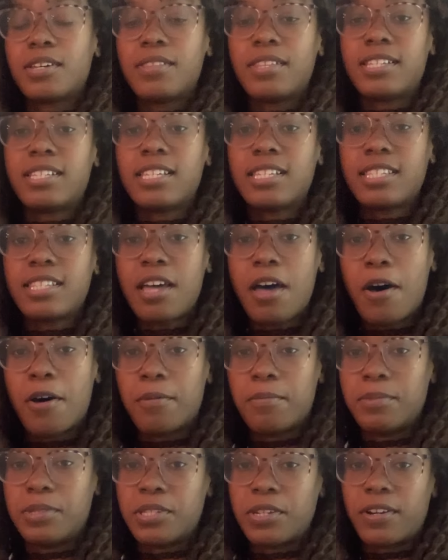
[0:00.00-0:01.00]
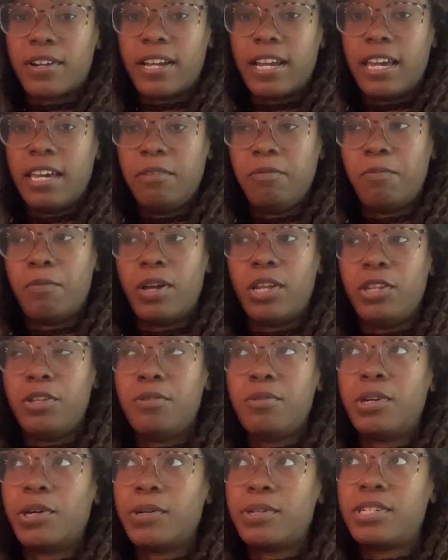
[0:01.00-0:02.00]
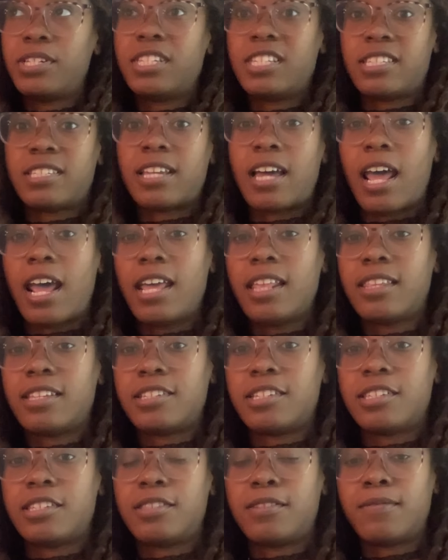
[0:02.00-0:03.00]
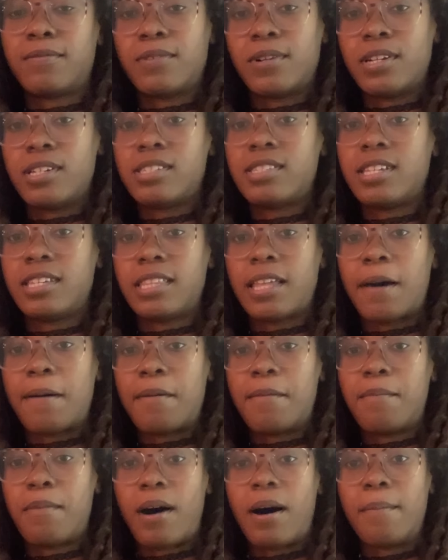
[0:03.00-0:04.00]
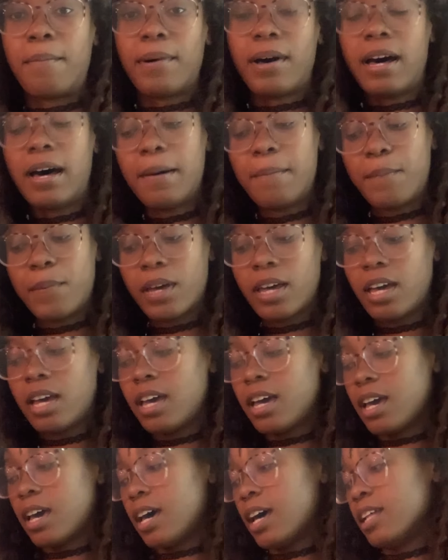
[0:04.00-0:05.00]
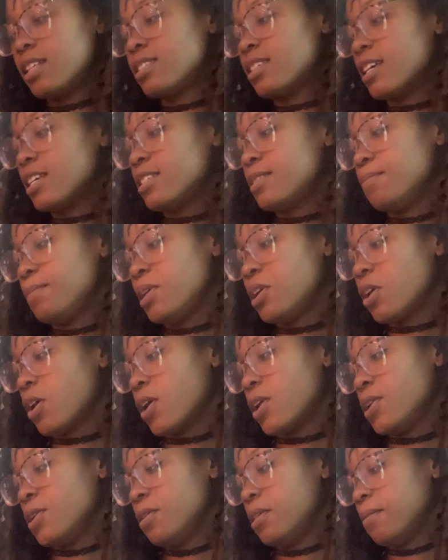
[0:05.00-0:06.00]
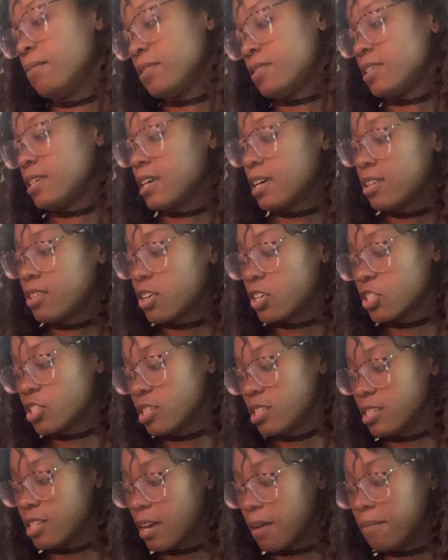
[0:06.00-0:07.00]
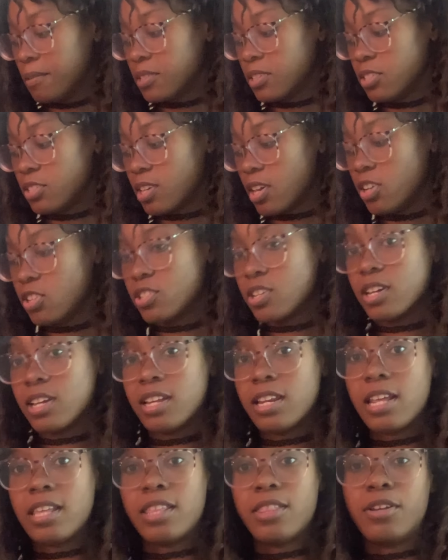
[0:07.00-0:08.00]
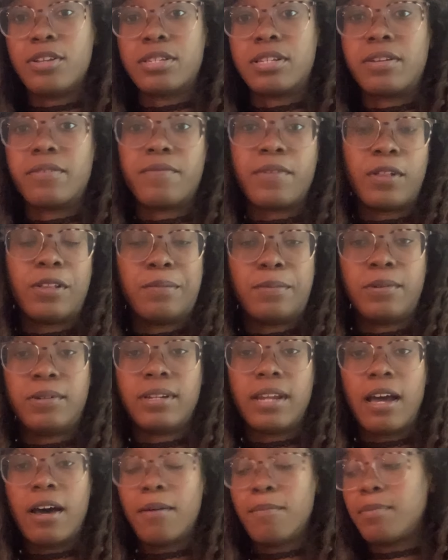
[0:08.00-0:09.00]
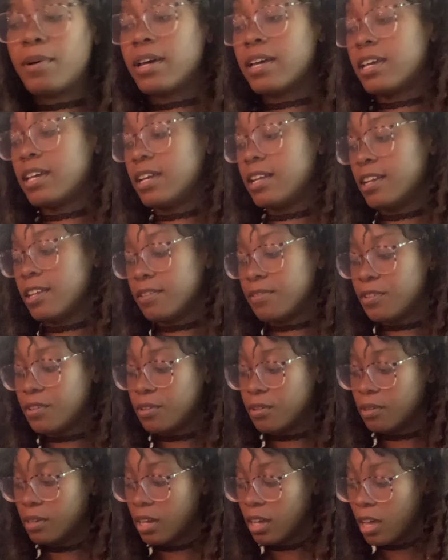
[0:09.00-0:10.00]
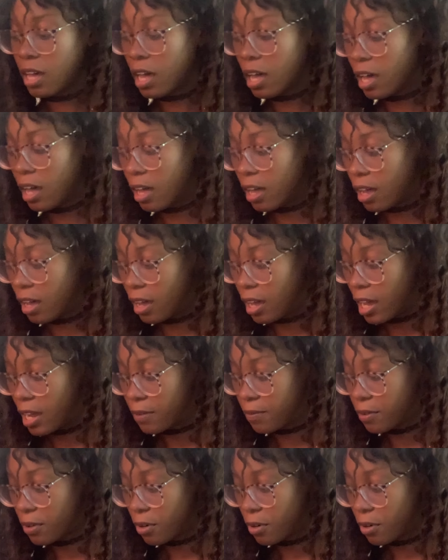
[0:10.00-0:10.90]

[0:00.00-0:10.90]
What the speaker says: this is the home screen. When you go to the site, this is the first thing that will pop up. It says meet our new limited collection, Cyber Sensation, and there's an available now button. If you hover